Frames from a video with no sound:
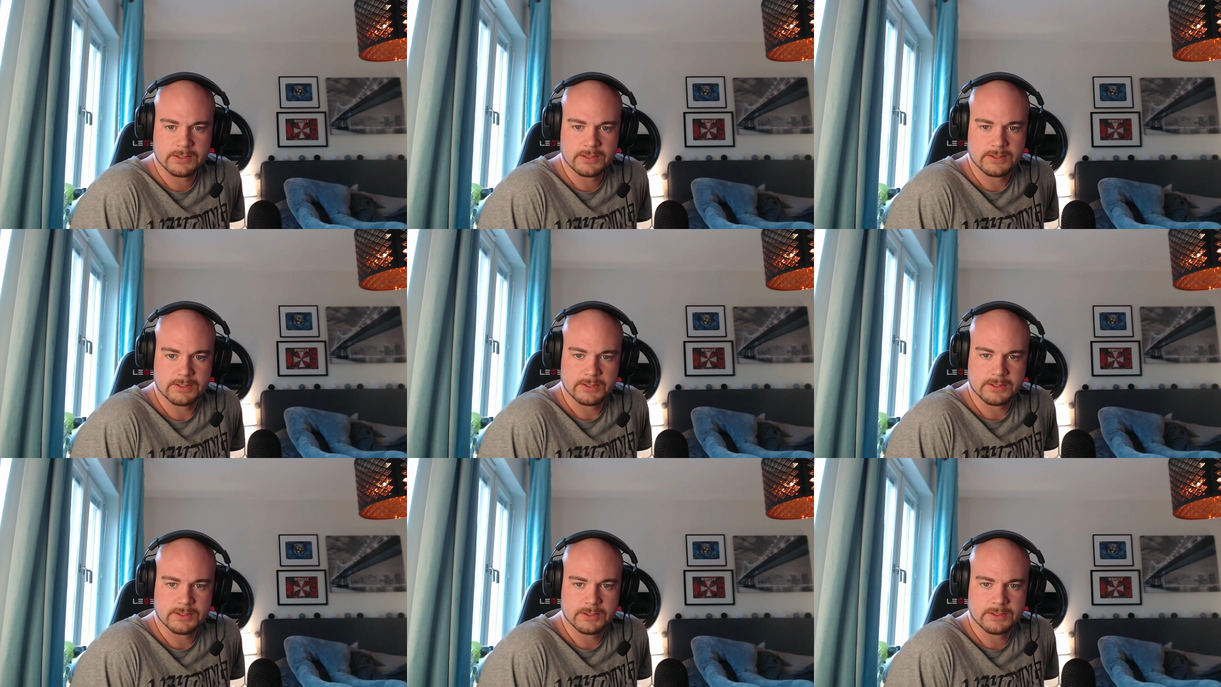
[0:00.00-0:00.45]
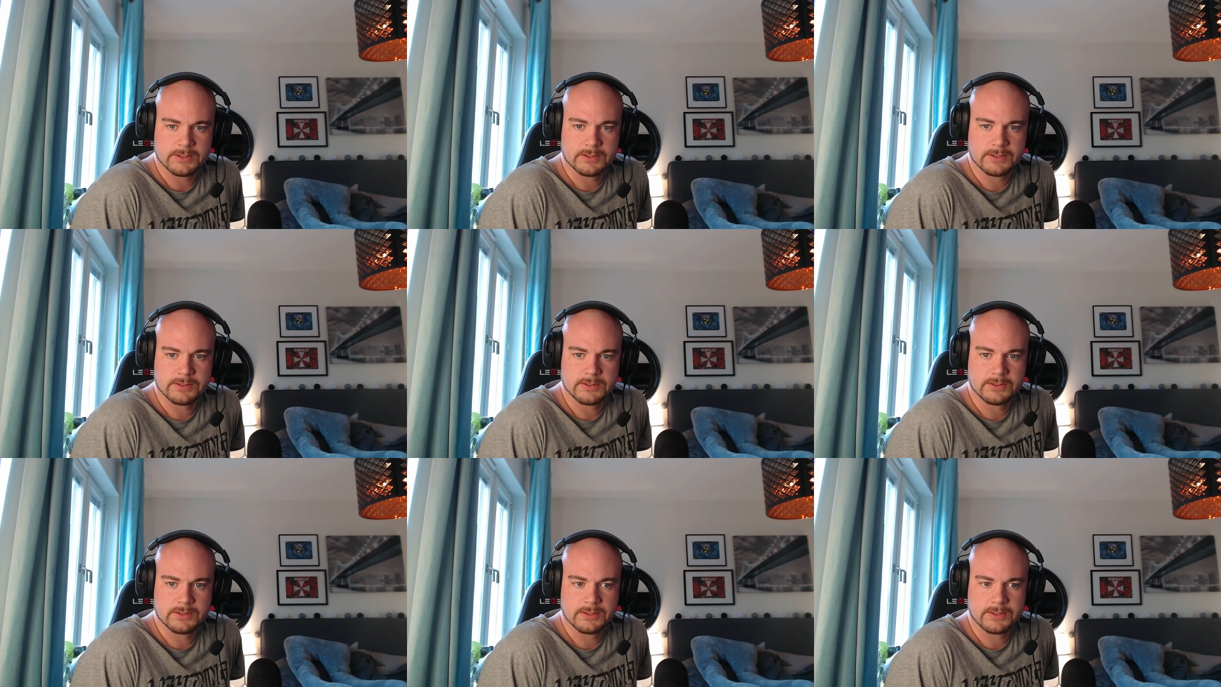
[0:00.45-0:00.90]

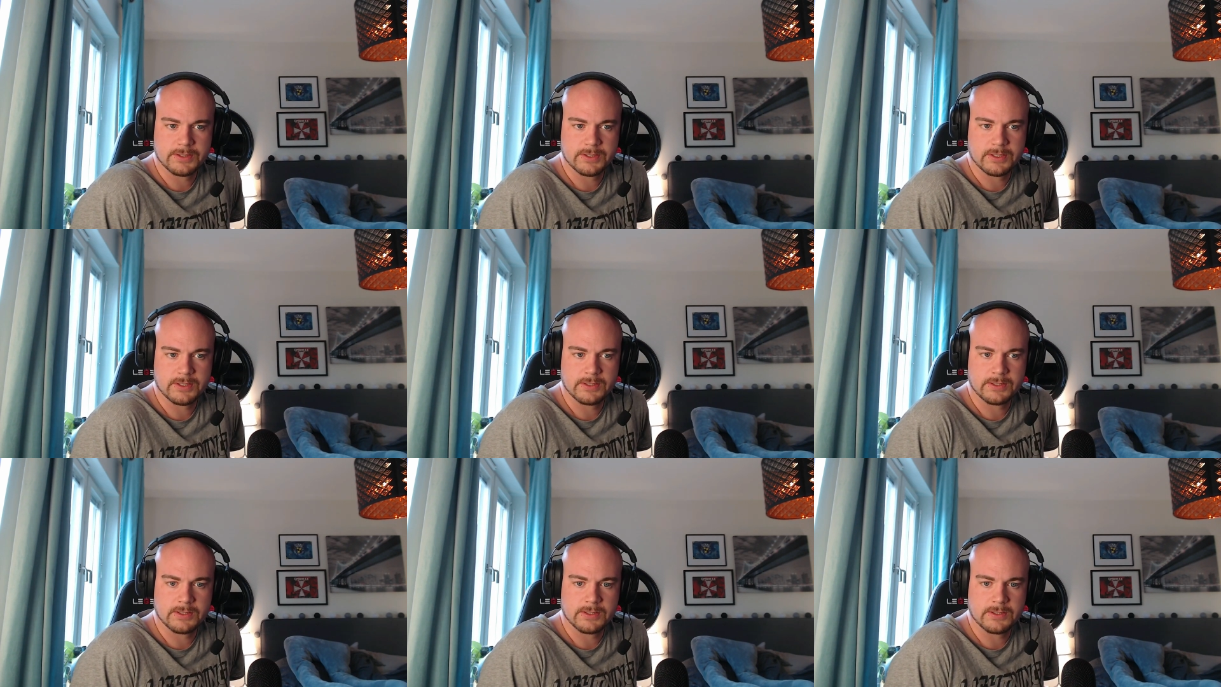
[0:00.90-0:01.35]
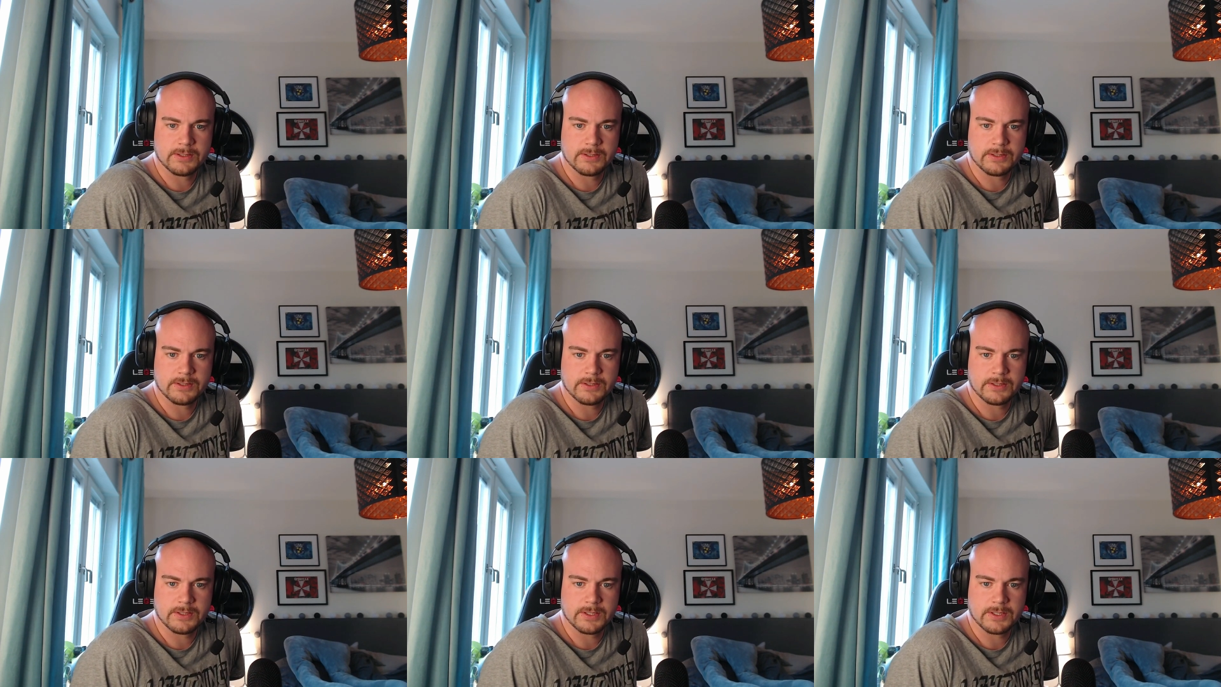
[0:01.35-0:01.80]

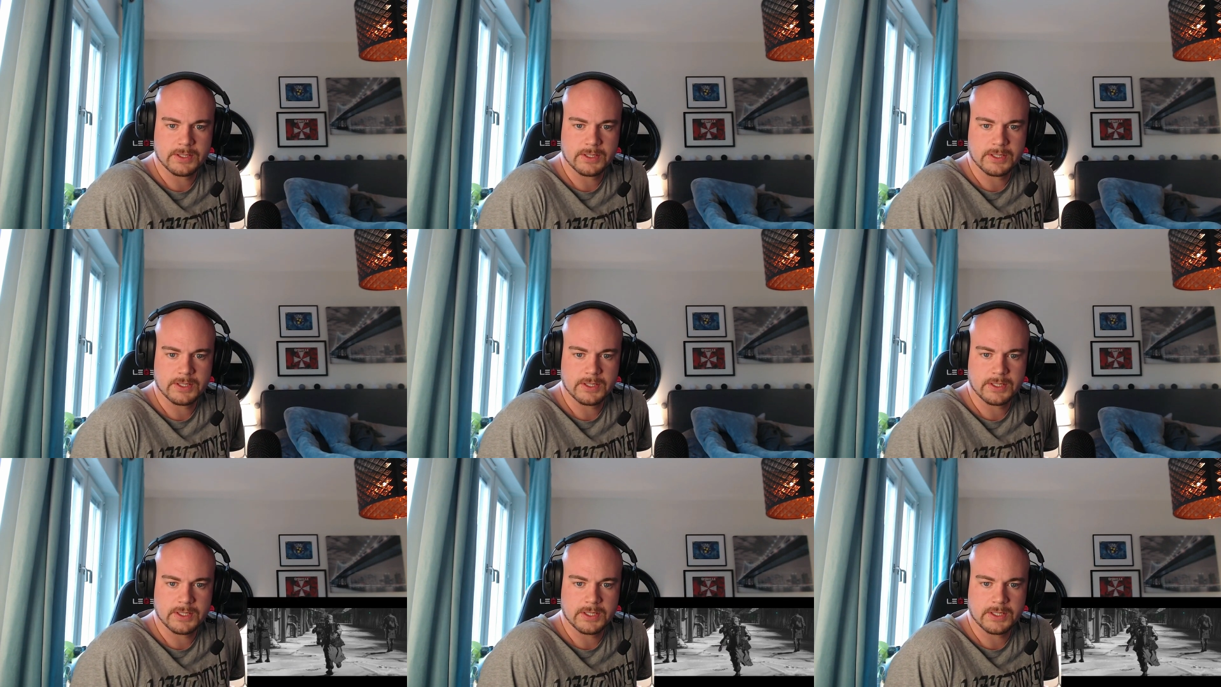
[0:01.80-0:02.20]
[no speech]